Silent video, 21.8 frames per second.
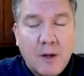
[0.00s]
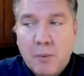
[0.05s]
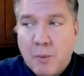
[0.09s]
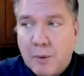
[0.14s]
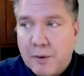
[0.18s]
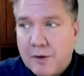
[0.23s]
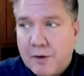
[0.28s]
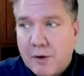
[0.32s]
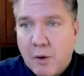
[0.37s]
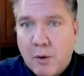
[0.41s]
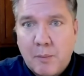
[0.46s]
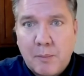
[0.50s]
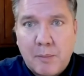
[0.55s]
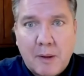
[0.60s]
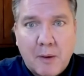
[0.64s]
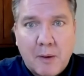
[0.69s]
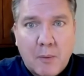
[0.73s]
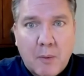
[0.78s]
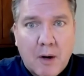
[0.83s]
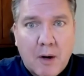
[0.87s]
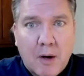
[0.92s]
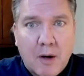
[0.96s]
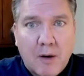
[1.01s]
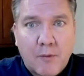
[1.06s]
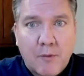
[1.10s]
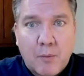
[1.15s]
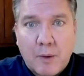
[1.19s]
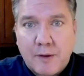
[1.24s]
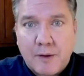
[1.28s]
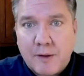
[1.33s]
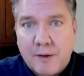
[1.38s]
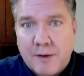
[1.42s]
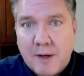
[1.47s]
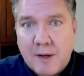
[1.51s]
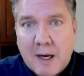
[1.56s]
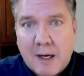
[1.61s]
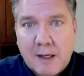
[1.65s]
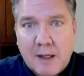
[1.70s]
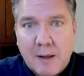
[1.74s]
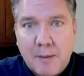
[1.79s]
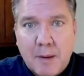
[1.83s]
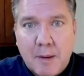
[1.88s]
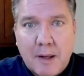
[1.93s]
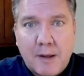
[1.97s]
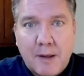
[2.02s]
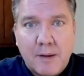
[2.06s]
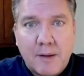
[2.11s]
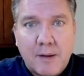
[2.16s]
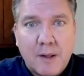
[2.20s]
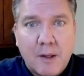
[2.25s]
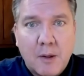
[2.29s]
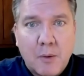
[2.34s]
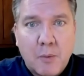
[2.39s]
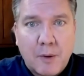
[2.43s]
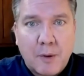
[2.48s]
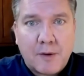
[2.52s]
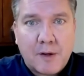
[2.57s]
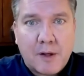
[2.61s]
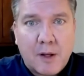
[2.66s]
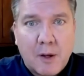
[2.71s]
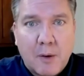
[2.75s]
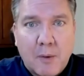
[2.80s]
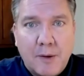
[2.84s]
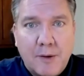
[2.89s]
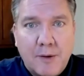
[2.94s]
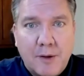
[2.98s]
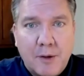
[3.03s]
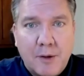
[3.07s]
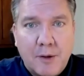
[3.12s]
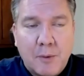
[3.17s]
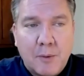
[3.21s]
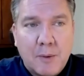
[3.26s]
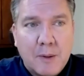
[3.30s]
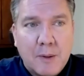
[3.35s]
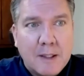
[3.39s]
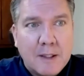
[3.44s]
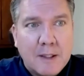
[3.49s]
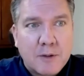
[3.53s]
what to go and be aware of what to document what to go and do mm-hmm.